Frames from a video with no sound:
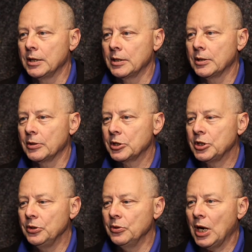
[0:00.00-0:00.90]
There are
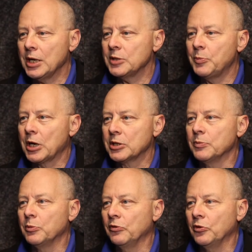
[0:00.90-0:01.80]
two aspects
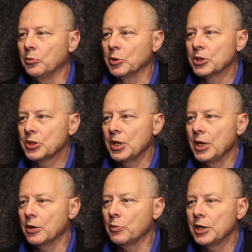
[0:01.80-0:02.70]
of performance
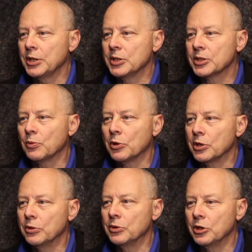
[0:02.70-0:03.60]
here. One is what
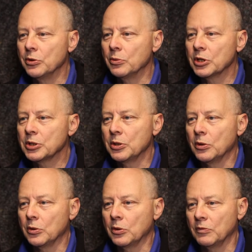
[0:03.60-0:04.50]
you do with
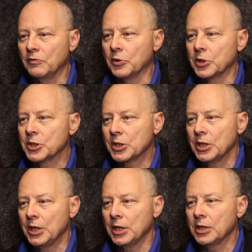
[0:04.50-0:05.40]
your voice,
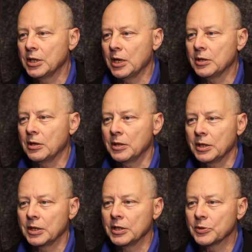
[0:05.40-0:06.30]
and the other
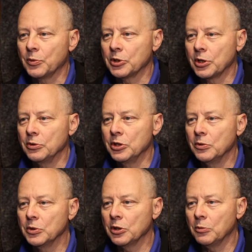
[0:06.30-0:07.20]
is what you do
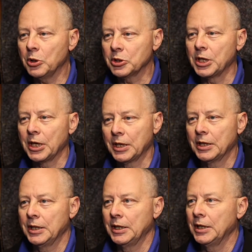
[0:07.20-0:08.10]
with your body.
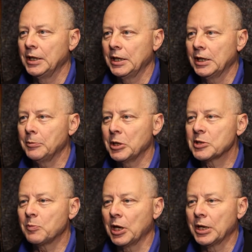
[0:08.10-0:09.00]
Let me
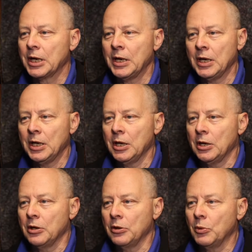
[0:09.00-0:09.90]
explain.
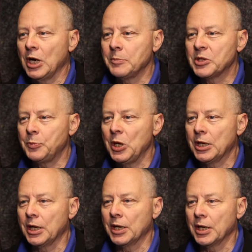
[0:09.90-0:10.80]
When I'm
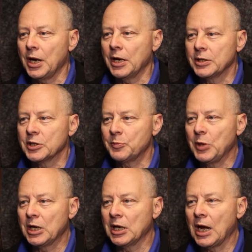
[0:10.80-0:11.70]
speaking, I can
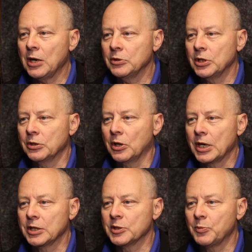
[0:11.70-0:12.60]
speak loud or I
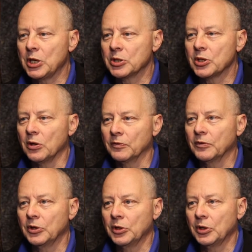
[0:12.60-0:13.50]
can speak soft.